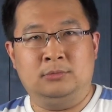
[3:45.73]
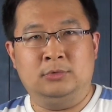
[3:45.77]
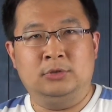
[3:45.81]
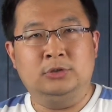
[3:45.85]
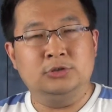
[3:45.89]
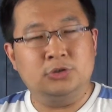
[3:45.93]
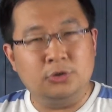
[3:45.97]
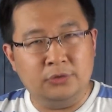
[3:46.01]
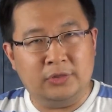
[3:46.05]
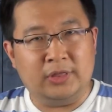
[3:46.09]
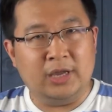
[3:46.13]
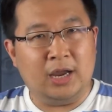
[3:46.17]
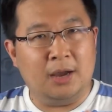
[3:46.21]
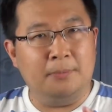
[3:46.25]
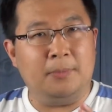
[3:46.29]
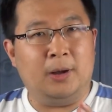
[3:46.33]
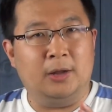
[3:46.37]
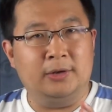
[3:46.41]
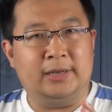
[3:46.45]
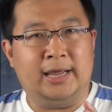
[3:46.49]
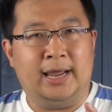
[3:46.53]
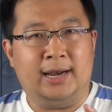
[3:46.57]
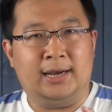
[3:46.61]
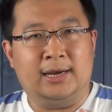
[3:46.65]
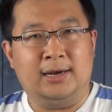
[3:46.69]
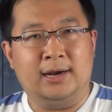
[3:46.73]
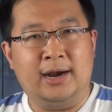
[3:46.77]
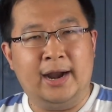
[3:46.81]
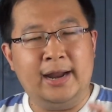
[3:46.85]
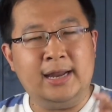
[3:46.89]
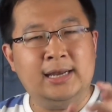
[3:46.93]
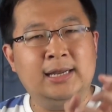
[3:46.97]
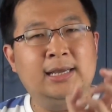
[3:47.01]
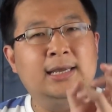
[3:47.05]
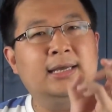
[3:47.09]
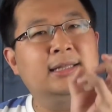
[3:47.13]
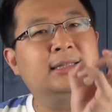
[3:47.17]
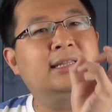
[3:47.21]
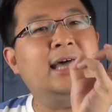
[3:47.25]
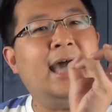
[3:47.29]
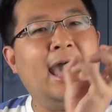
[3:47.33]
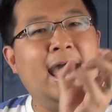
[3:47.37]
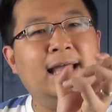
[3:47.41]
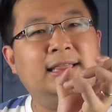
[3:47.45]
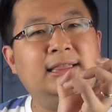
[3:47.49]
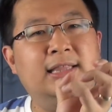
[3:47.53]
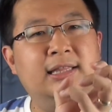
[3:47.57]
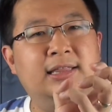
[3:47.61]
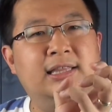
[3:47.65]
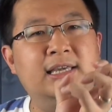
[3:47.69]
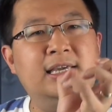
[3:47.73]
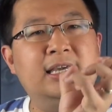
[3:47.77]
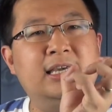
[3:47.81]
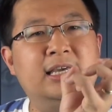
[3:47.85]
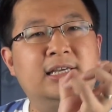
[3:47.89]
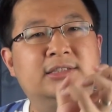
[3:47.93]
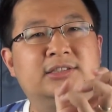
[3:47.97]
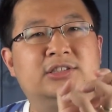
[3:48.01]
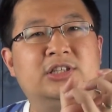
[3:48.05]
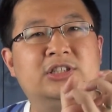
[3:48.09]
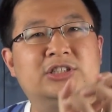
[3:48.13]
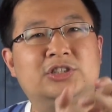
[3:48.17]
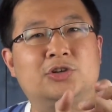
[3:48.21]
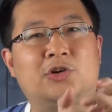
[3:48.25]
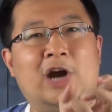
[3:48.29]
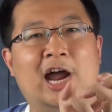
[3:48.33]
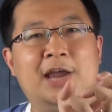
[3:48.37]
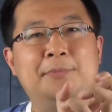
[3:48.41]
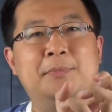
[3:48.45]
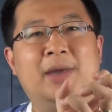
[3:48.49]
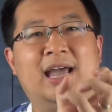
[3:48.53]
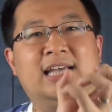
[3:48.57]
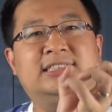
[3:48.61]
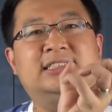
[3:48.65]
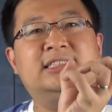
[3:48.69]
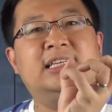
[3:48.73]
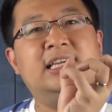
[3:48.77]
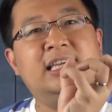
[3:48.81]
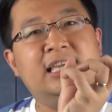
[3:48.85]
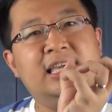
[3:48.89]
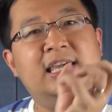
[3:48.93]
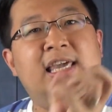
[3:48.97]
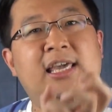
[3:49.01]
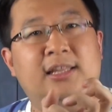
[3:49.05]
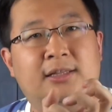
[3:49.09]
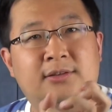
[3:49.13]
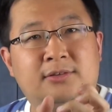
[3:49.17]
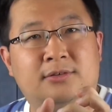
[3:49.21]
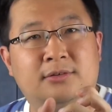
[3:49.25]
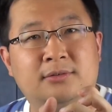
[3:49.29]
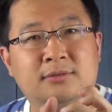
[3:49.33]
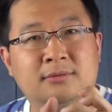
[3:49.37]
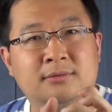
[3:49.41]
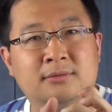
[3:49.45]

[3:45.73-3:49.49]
So think about that, right? The entity is described as it.